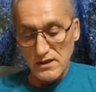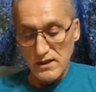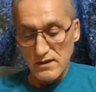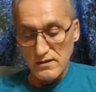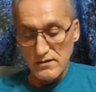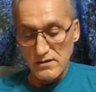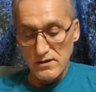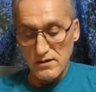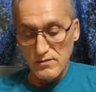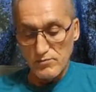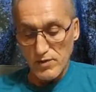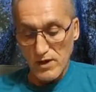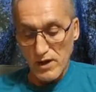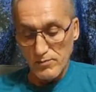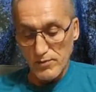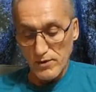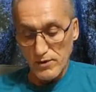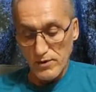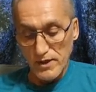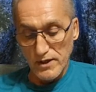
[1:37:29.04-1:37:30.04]
and the
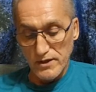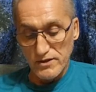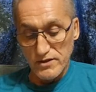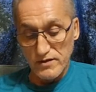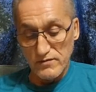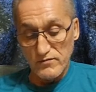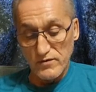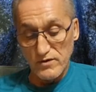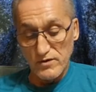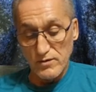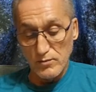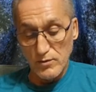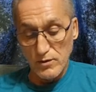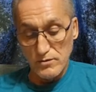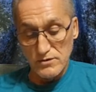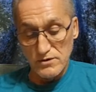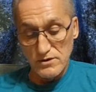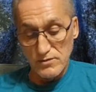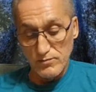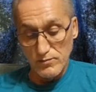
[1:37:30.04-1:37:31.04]
affairs of the
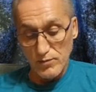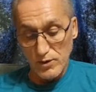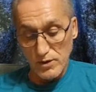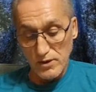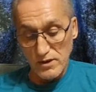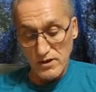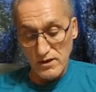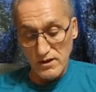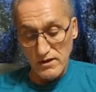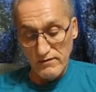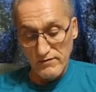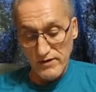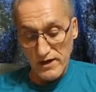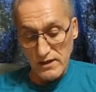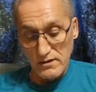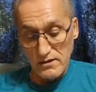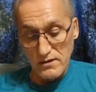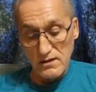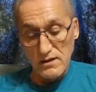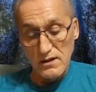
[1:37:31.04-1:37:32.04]
empire had to be
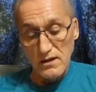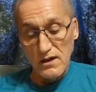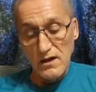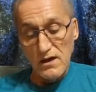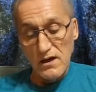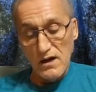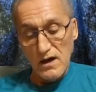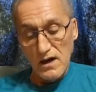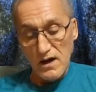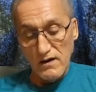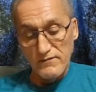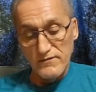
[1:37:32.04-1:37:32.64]
transferred